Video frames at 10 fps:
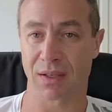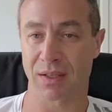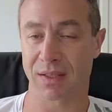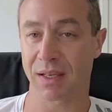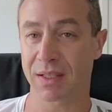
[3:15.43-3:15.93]

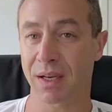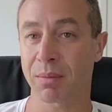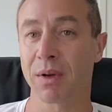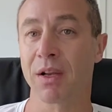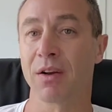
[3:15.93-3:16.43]

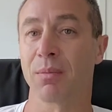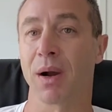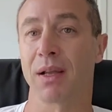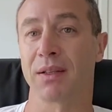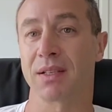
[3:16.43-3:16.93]
setup.
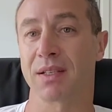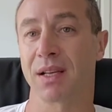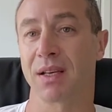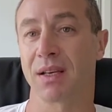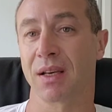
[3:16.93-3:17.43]
My
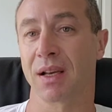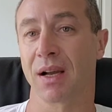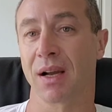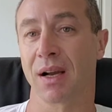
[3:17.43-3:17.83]
understanding,